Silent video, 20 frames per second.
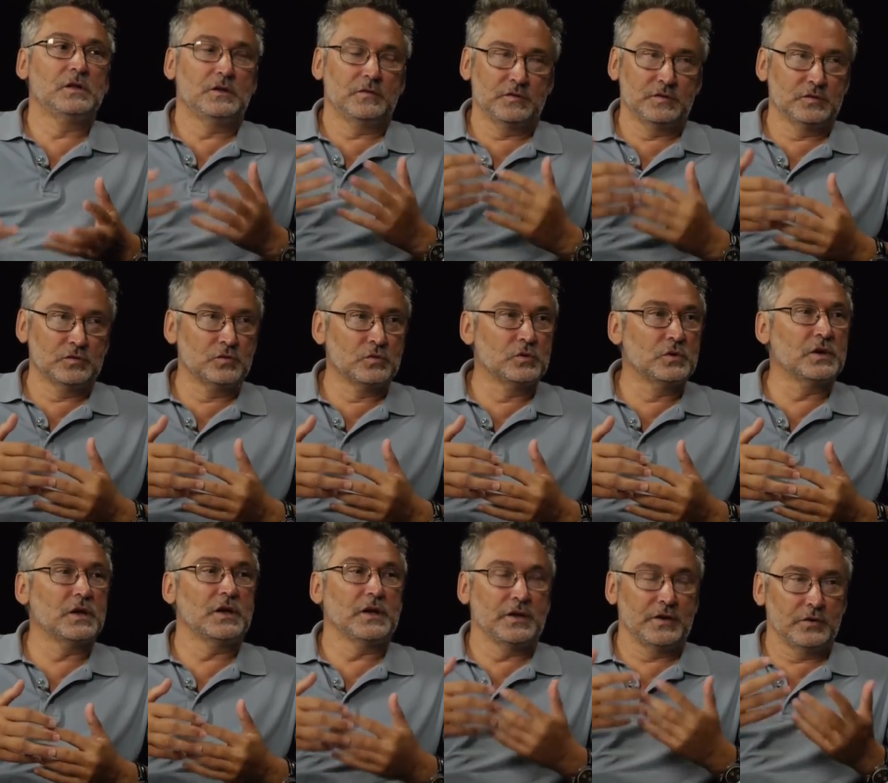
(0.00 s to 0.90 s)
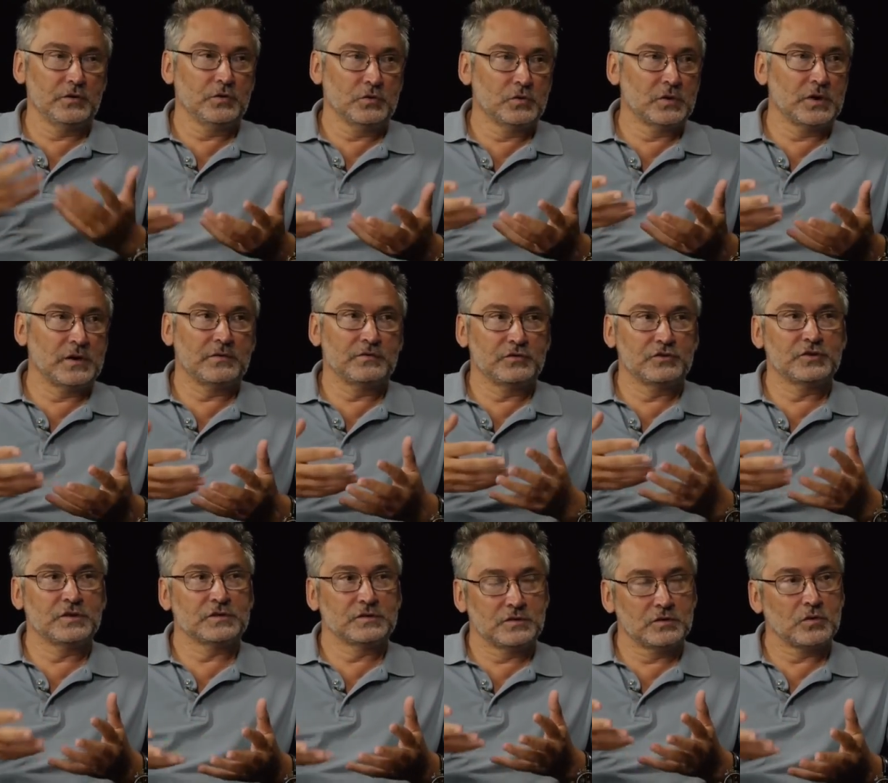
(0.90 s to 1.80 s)
With glucan, you have
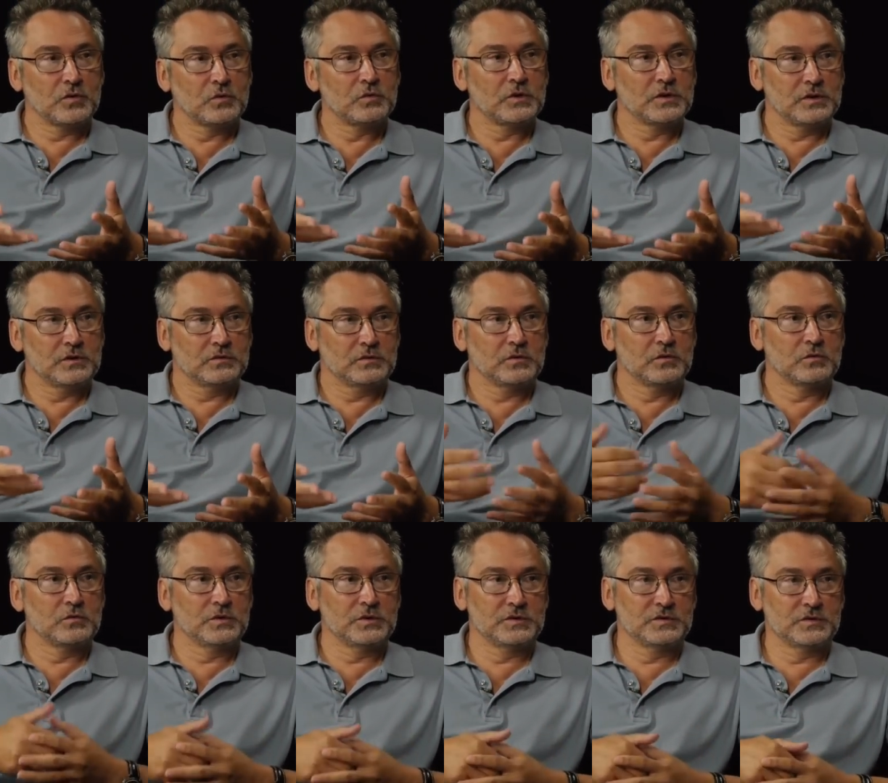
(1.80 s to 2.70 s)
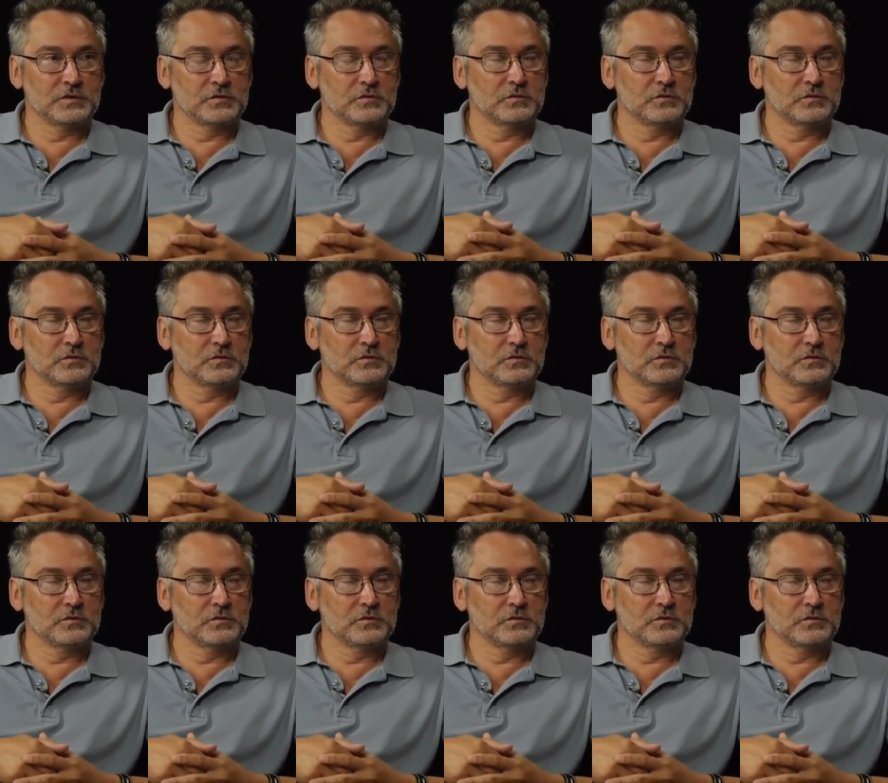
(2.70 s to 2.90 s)
just only the...